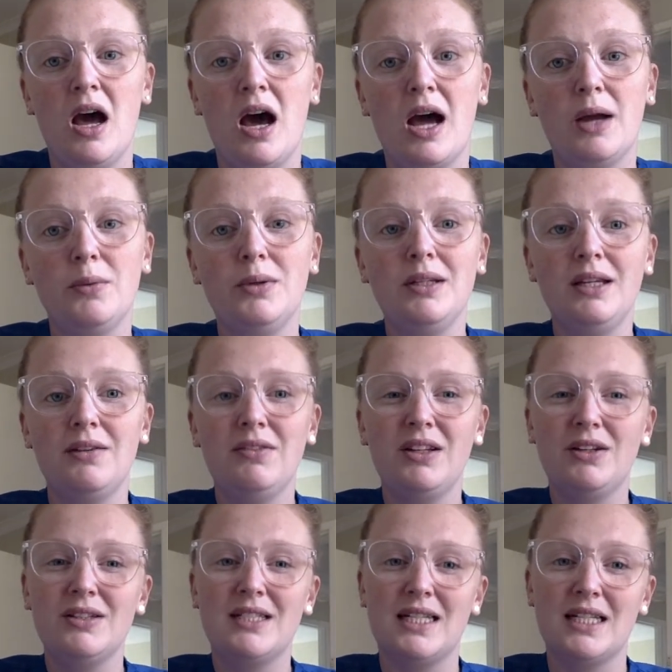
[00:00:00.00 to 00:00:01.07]
I wouldn't give the
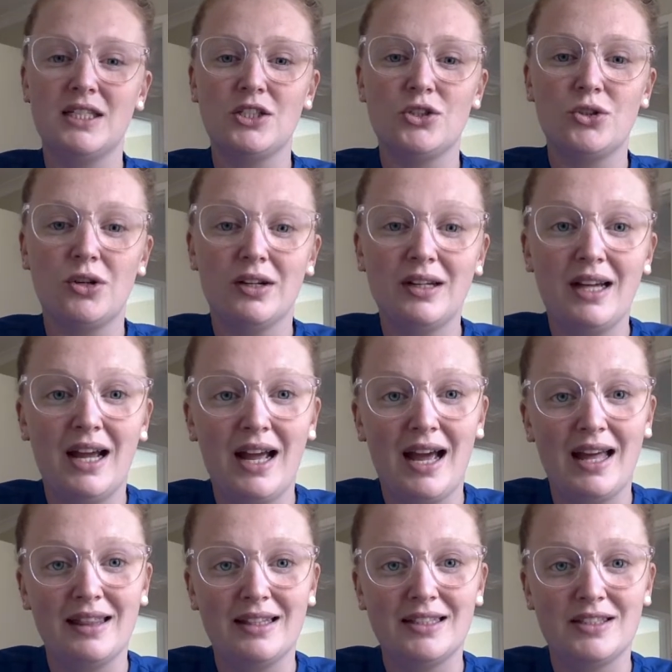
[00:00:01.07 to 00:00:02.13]
ondansetron
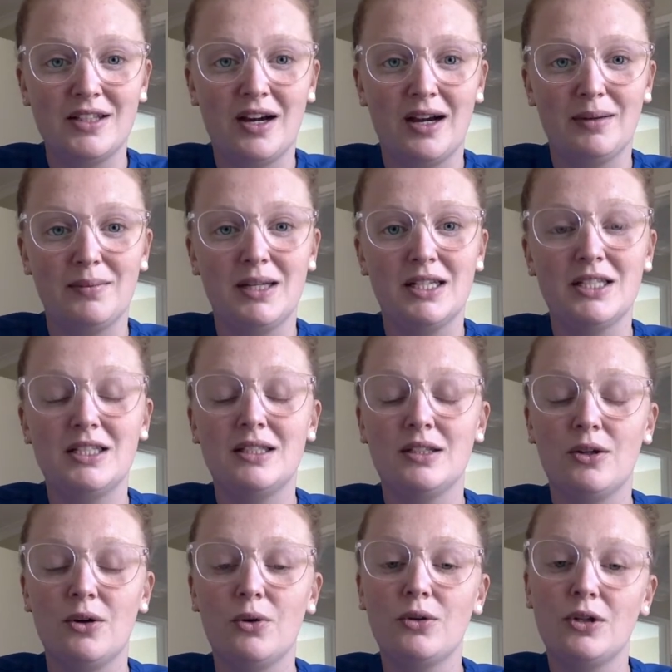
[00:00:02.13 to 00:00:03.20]
at this time,
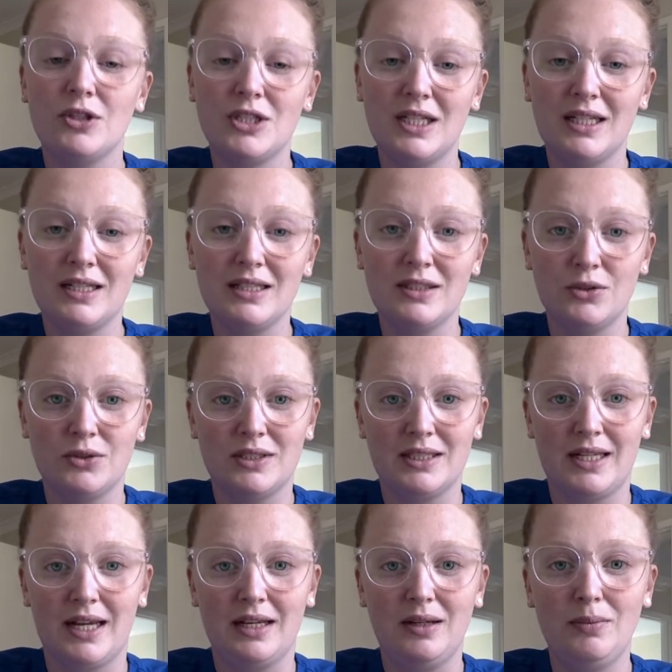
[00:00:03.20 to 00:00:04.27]
although she is
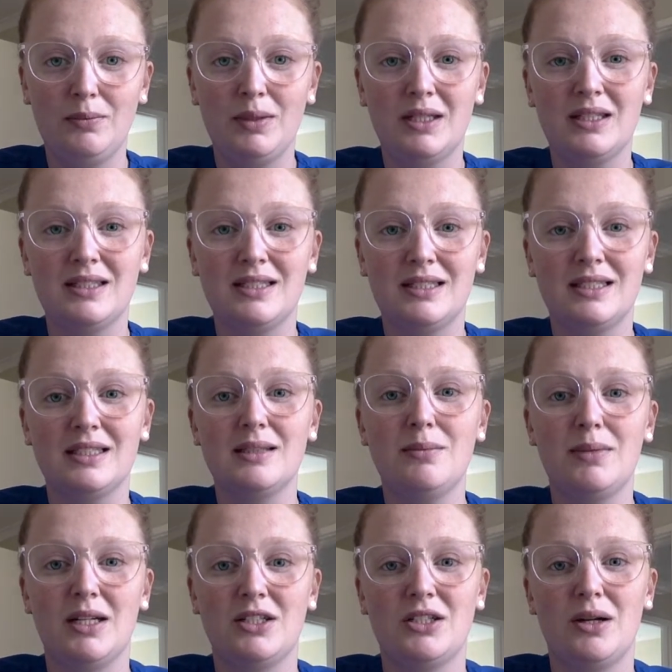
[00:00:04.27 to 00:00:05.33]
nauseated, because it doesn't
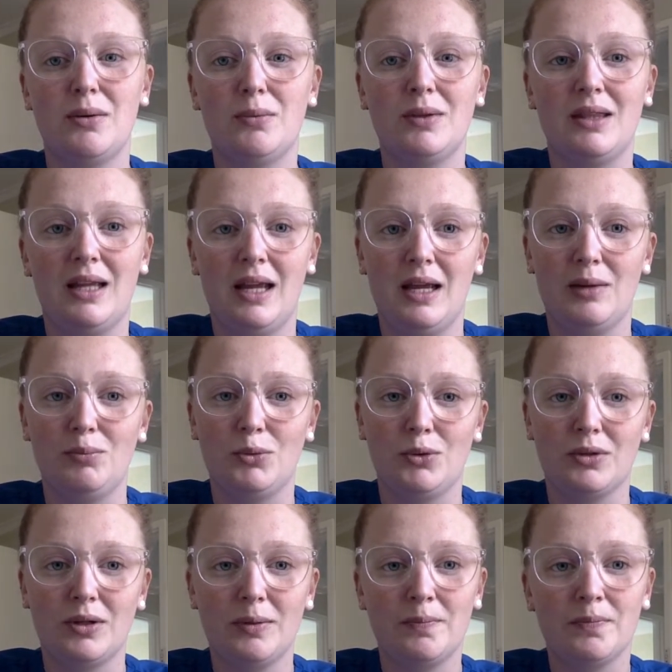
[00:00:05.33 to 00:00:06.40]
match up with the
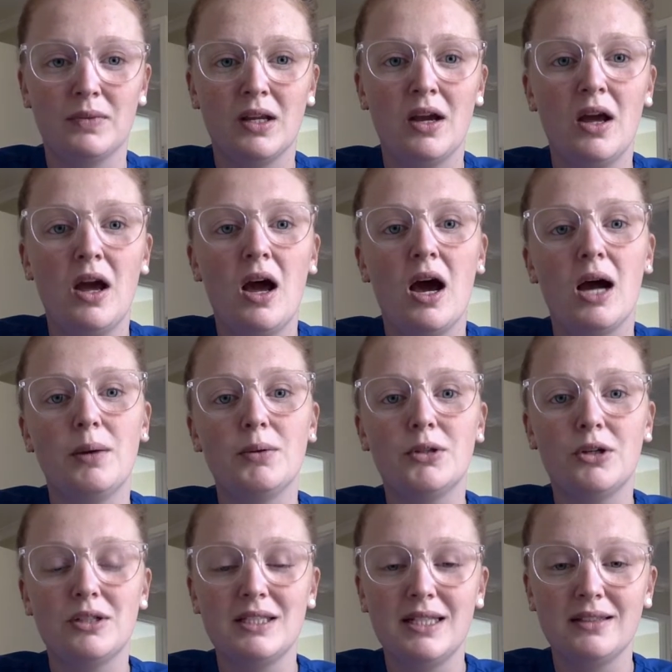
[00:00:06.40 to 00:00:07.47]
handbook. I would
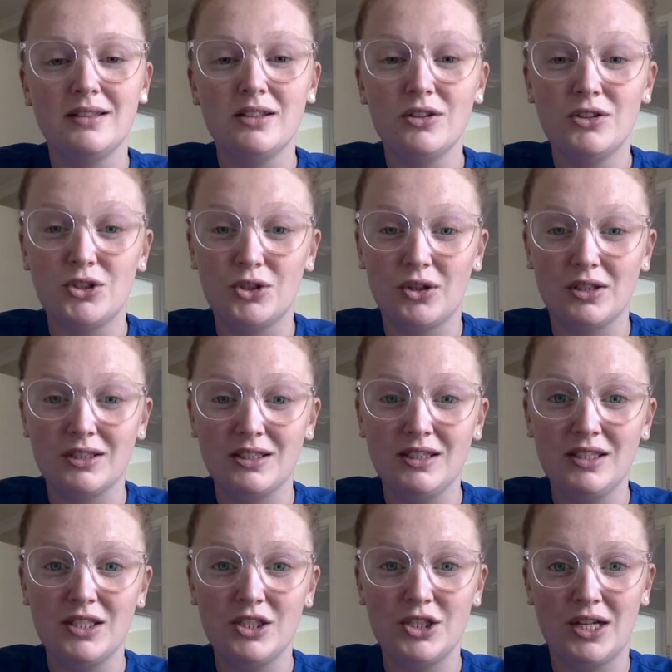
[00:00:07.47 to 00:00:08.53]
contact the doctor
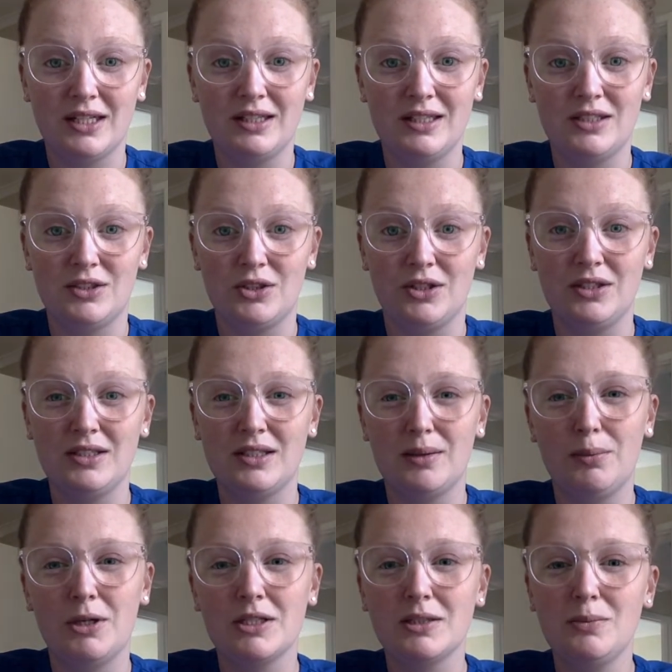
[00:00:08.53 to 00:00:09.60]
to check this dose and
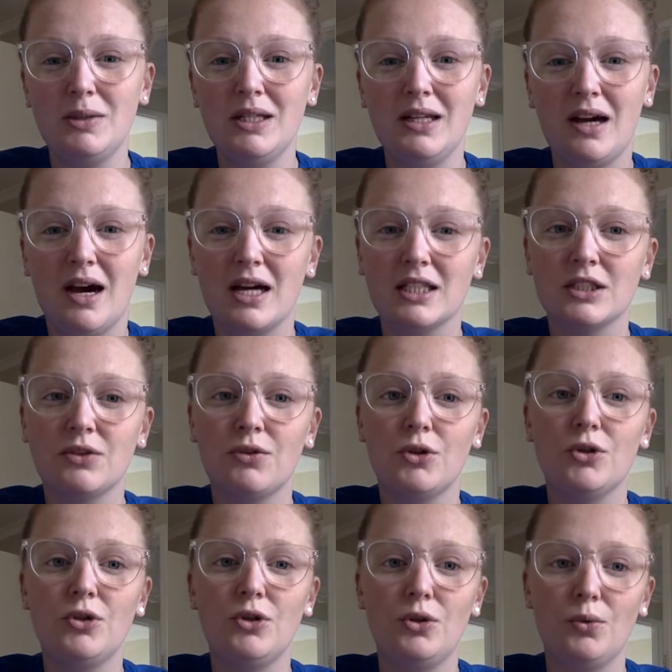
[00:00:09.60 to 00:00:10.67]
possibly ask for a
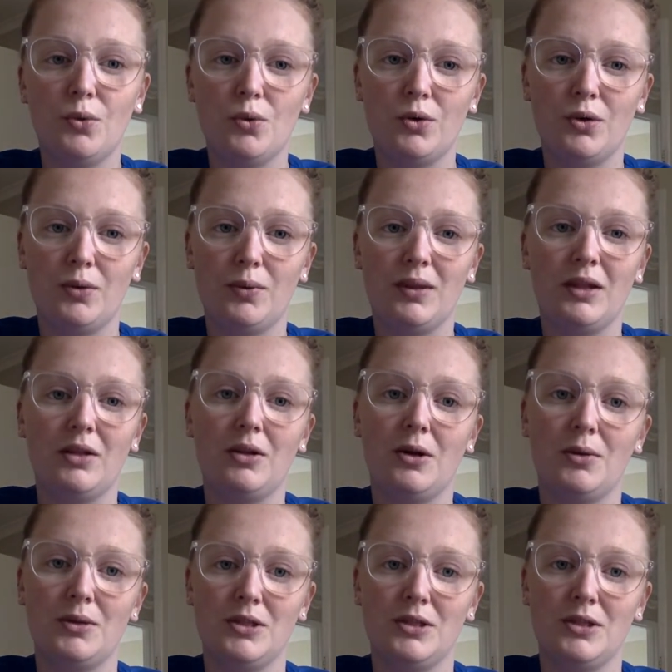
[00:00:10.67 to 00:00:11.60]
new order with a lower